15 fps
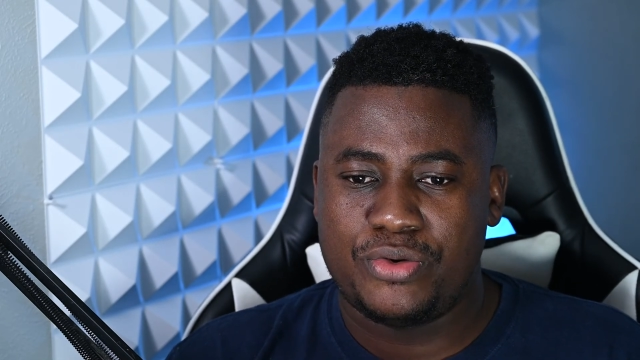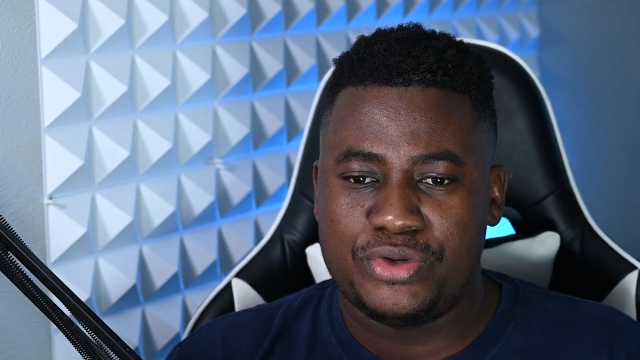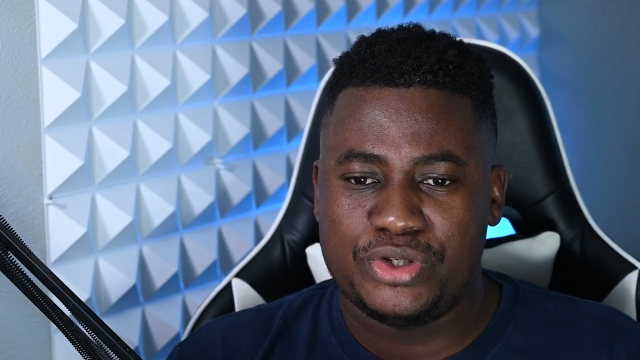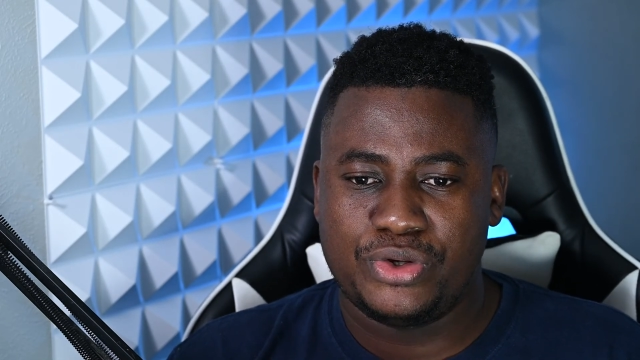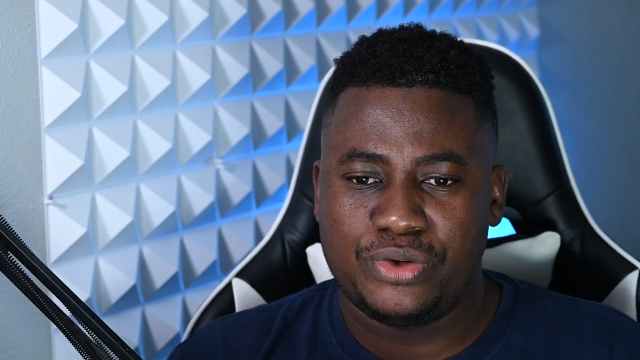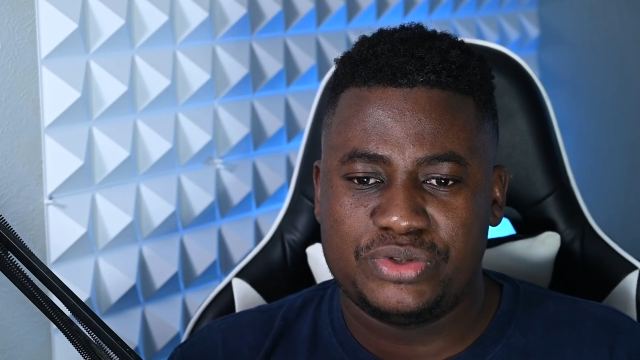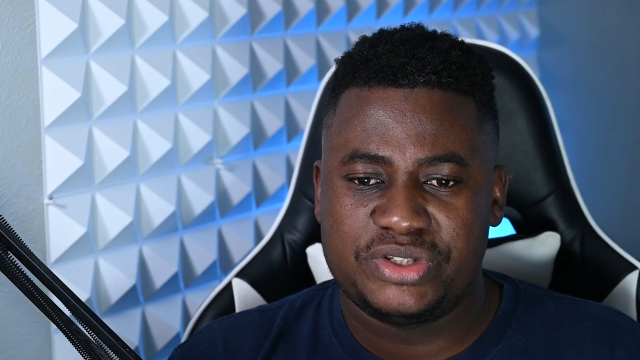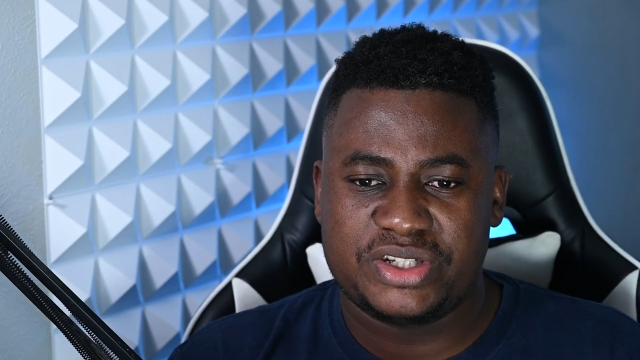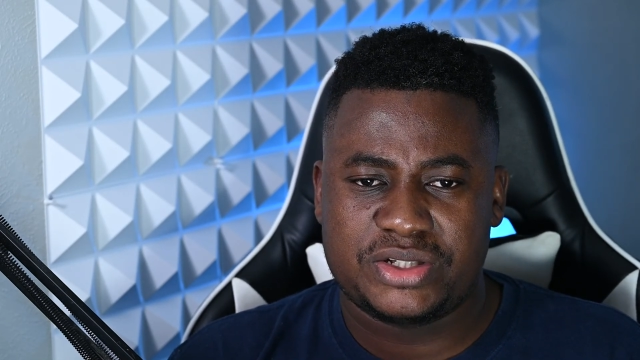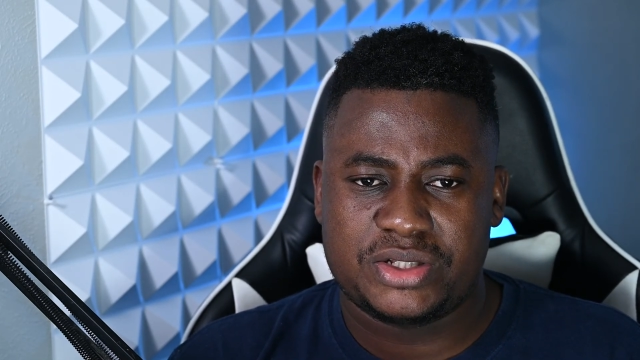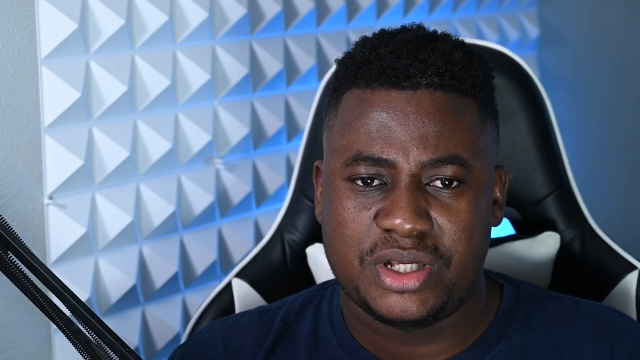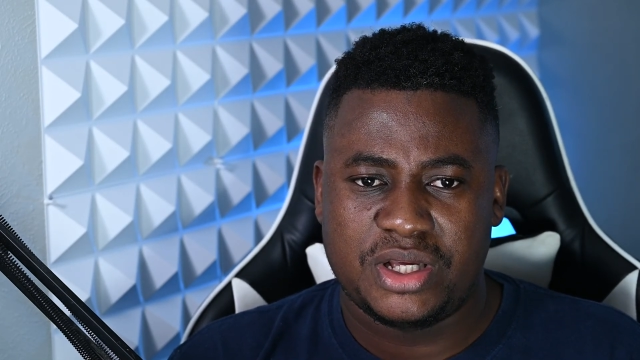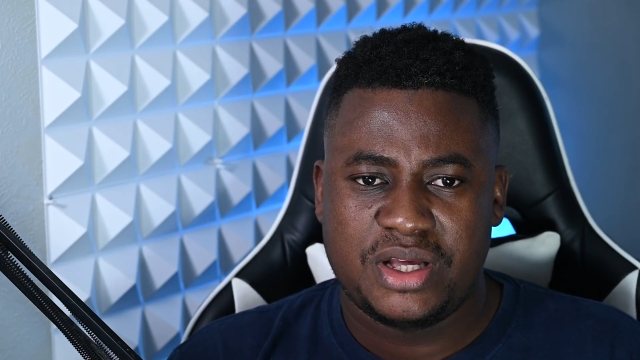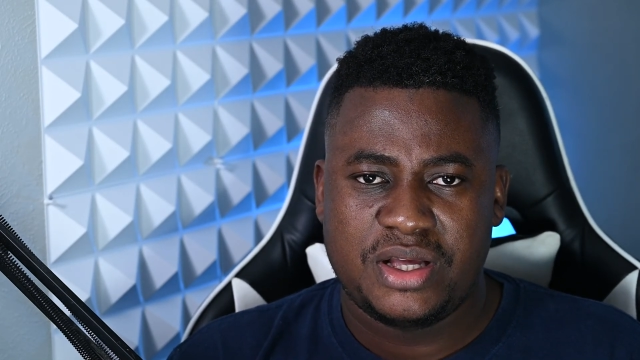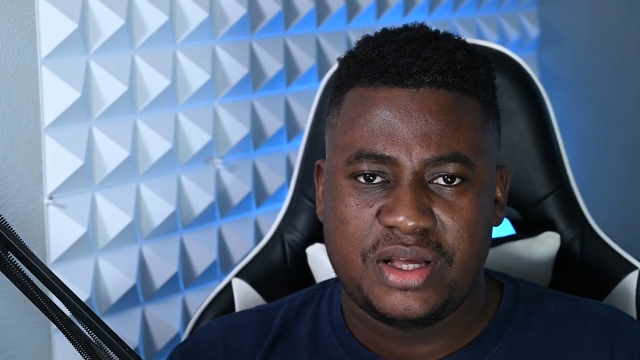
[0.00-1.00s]
You don't just
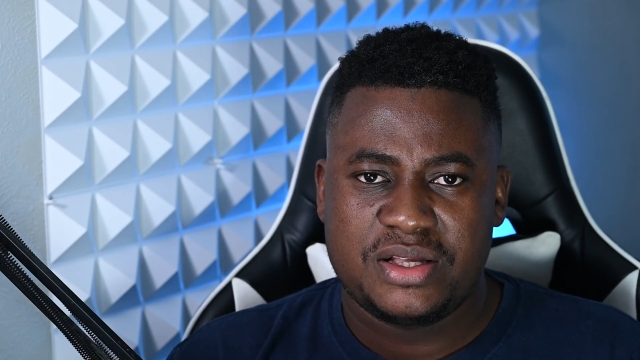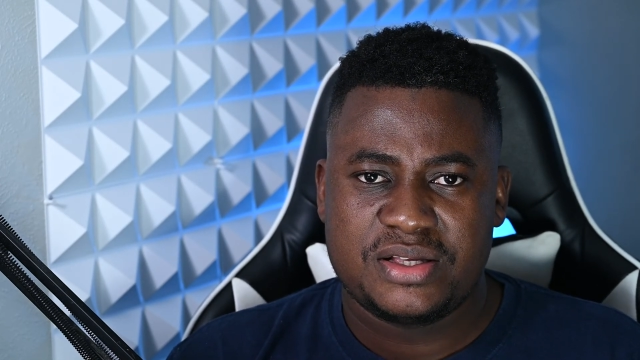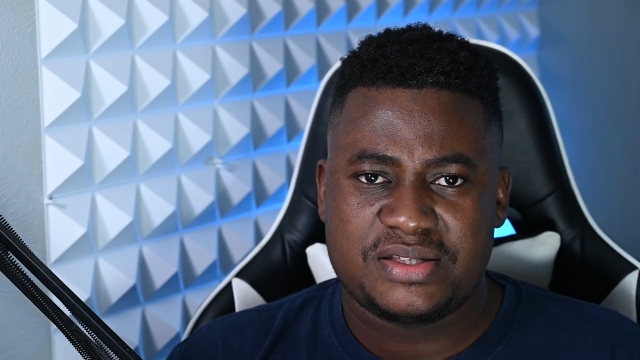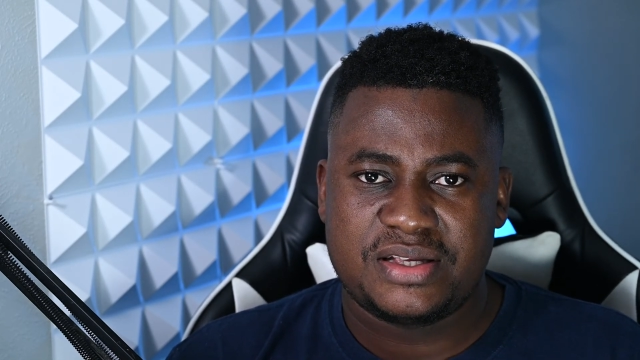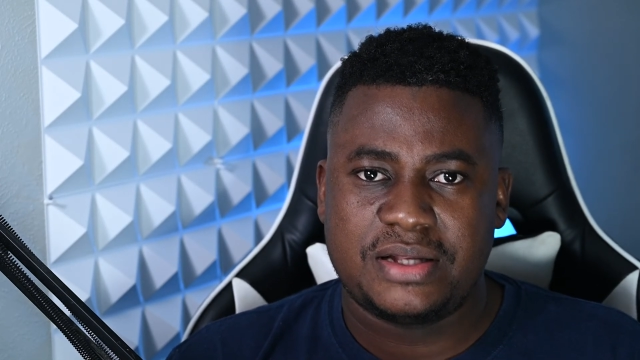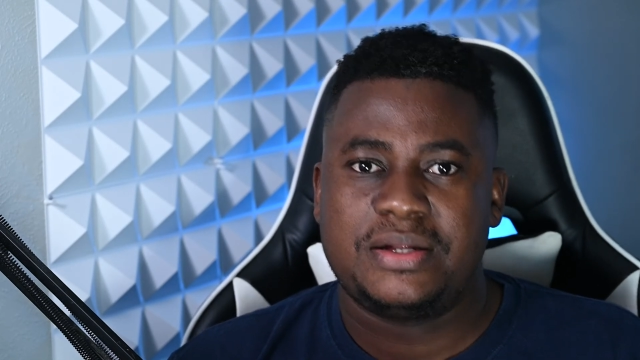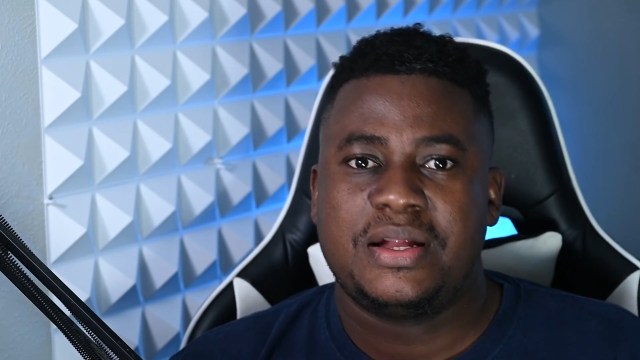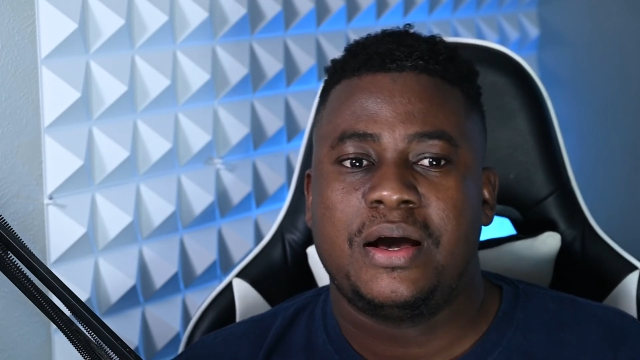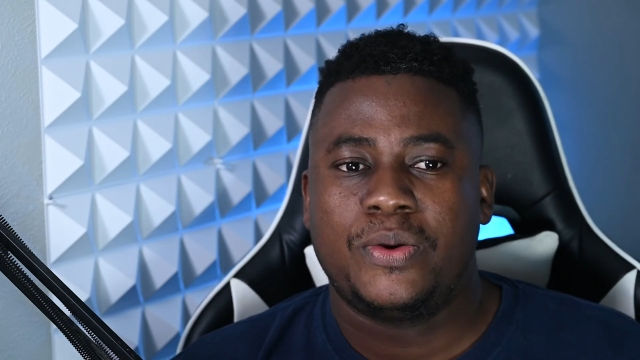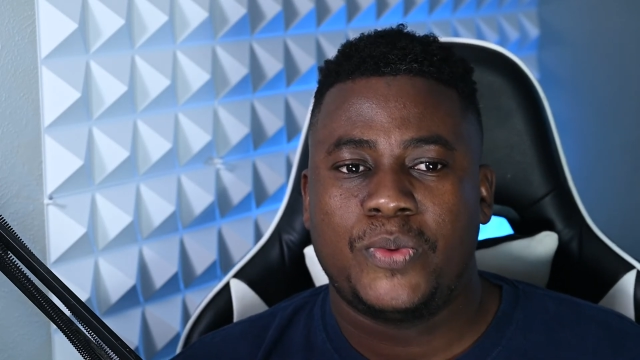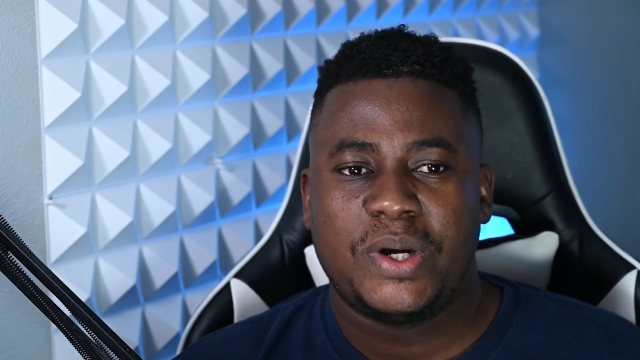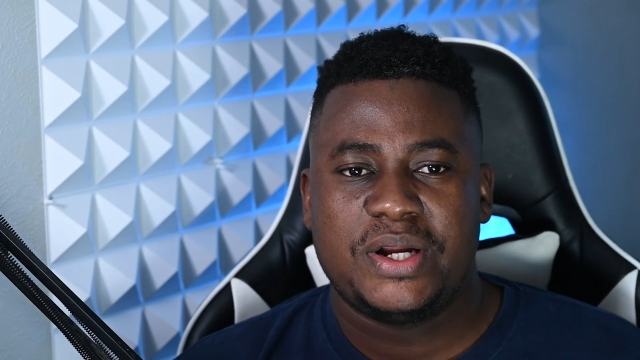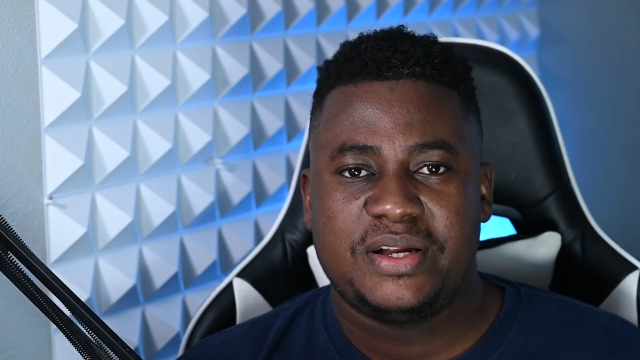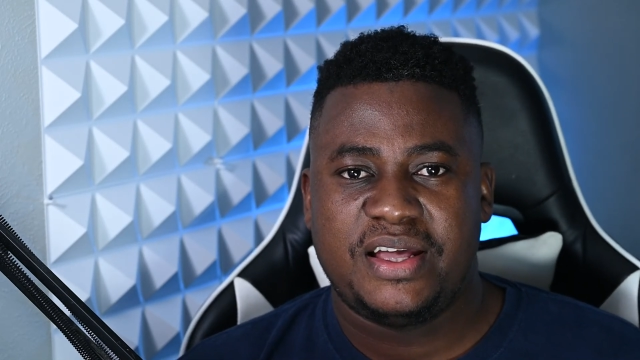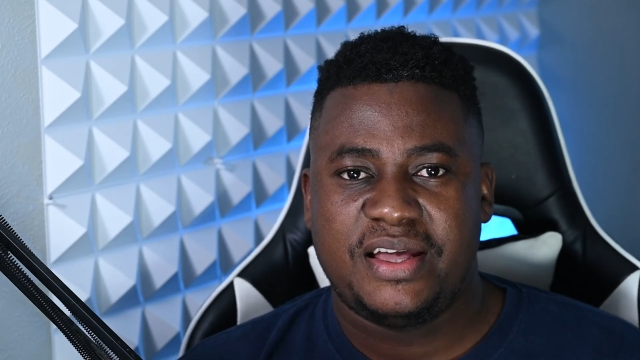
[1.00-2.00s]
sit down
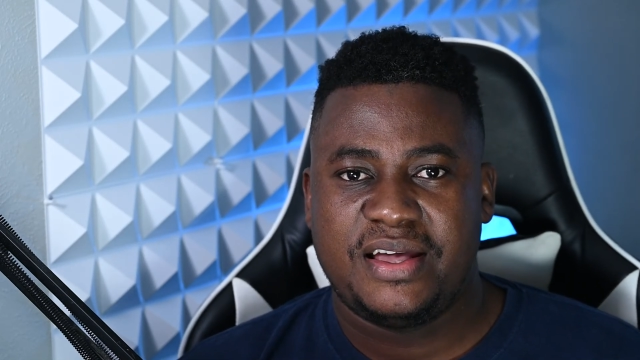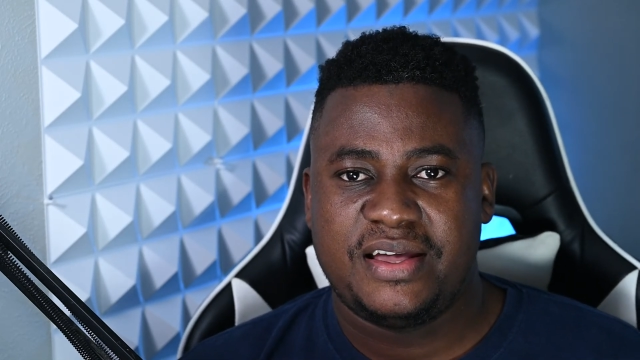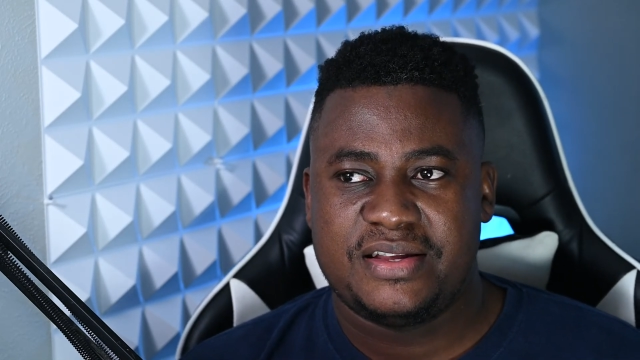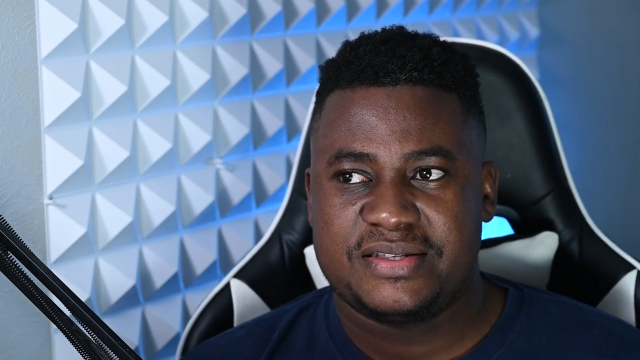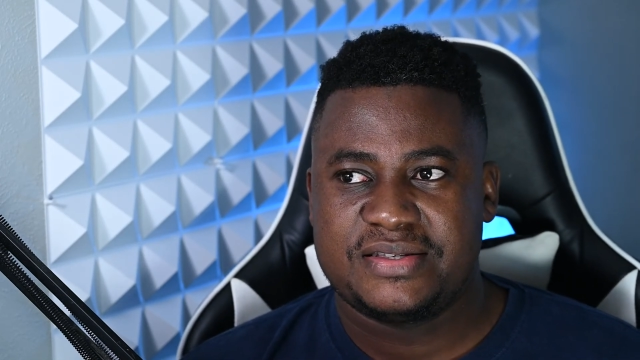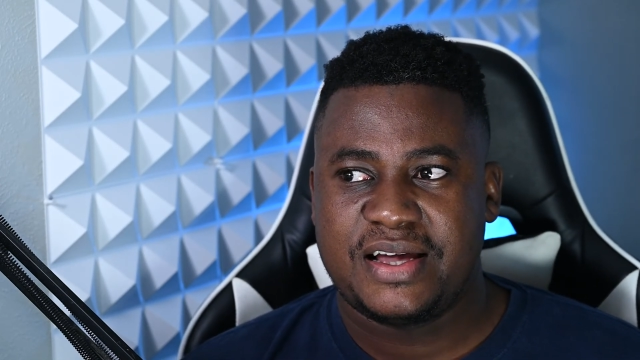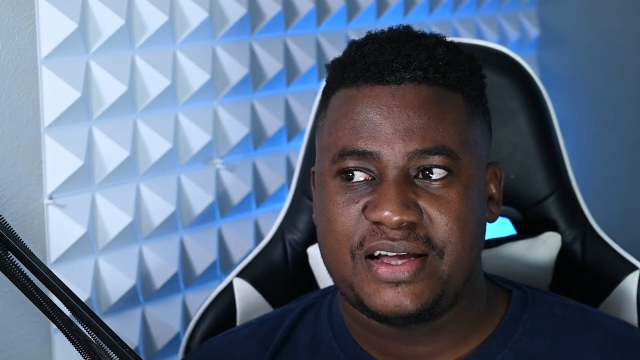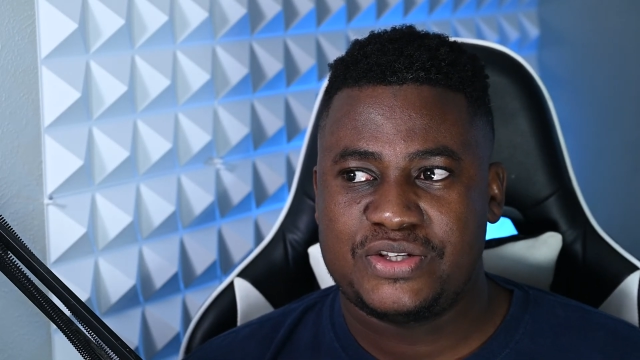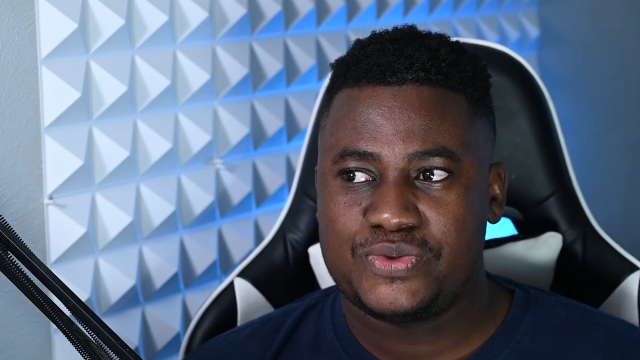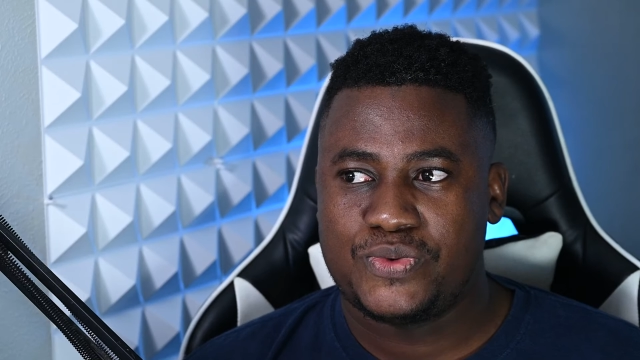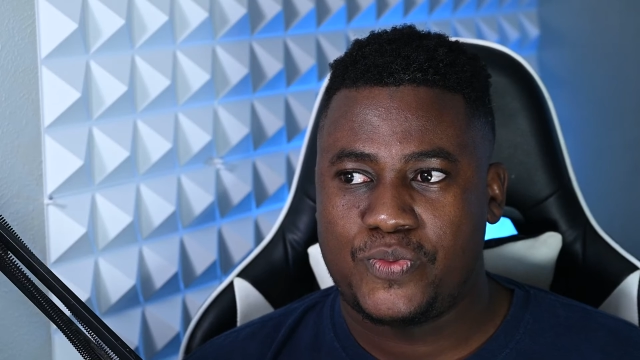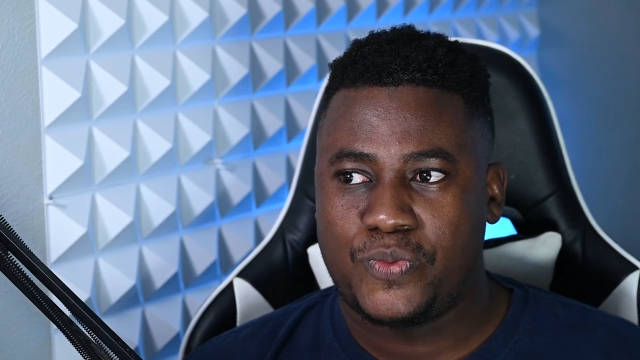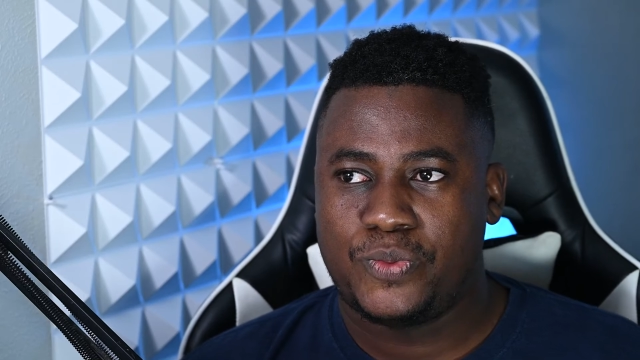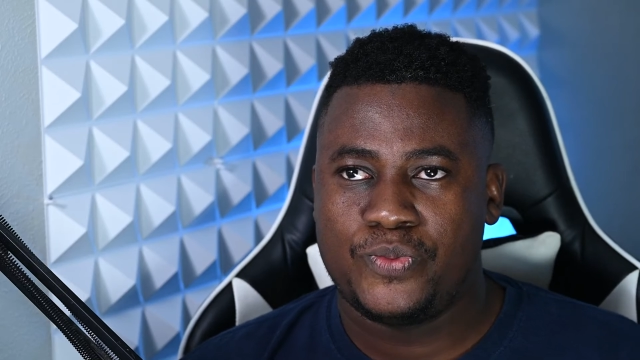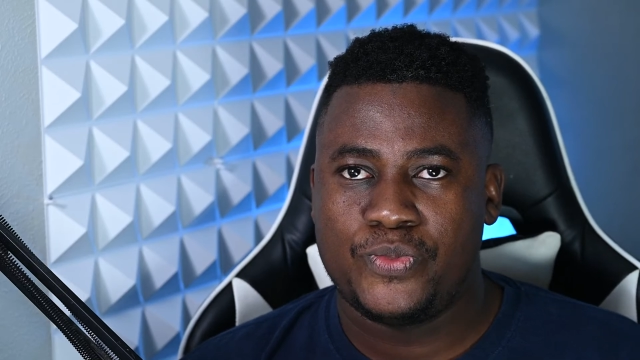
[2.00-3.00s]
one day and decide to